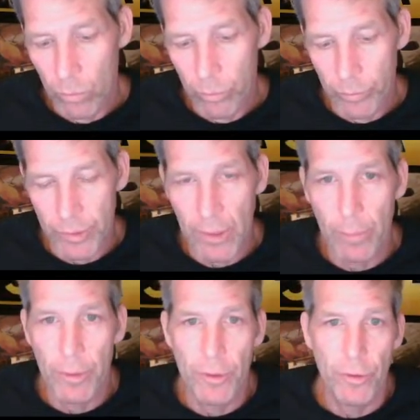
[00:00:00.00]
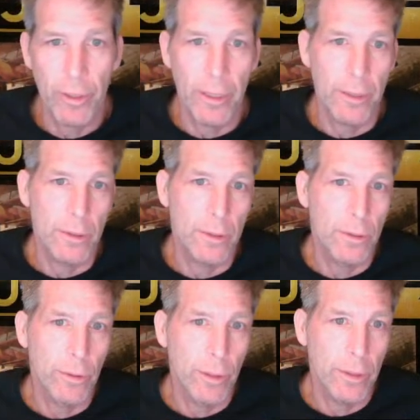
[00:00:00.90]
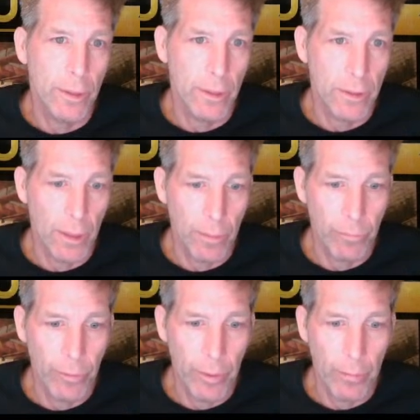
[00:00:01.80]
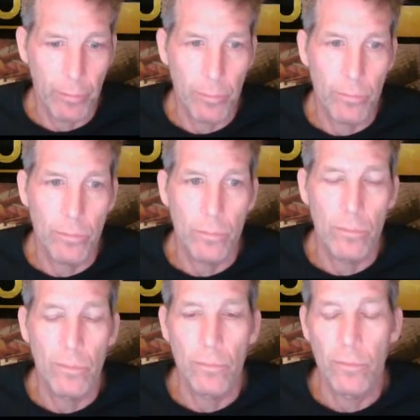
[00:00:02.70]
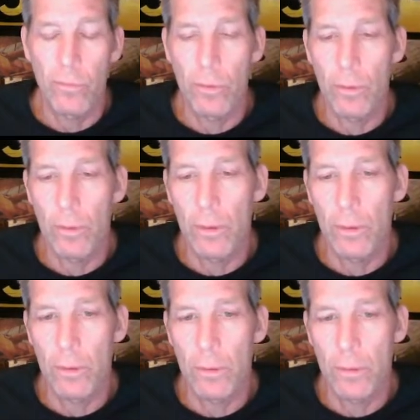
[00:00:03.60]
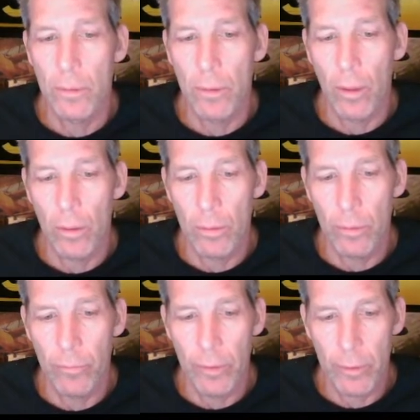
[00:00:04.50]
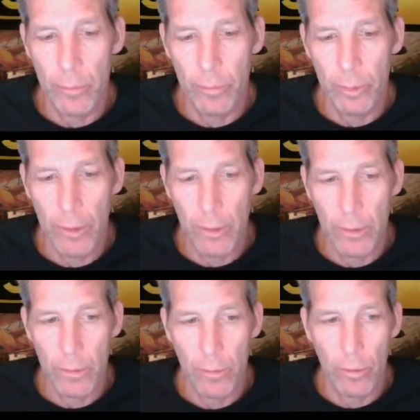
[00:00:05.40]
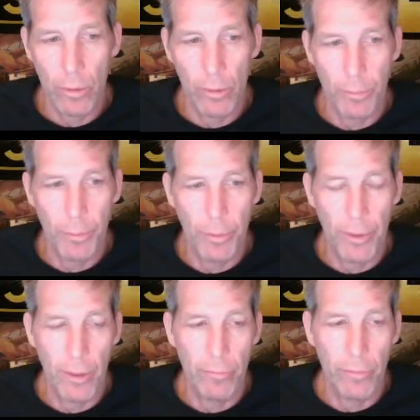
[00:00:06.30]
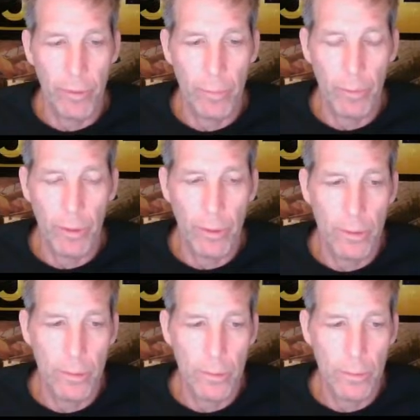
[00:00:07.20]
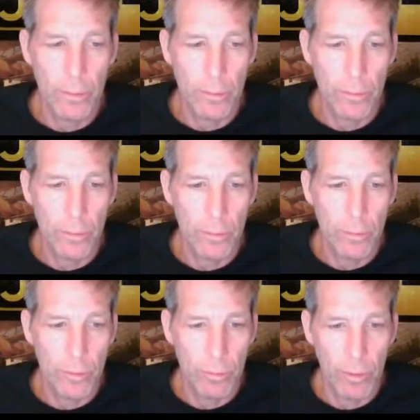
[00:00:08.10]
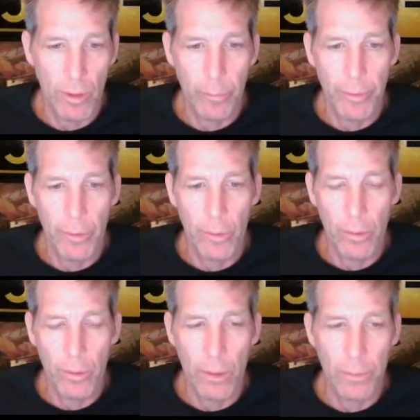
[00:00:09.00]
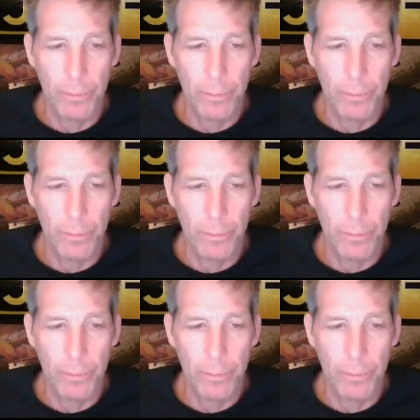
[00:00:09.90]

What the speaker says: stopped the trains during that time frame for all the victims, that all the people got affected by the tsunami and all that.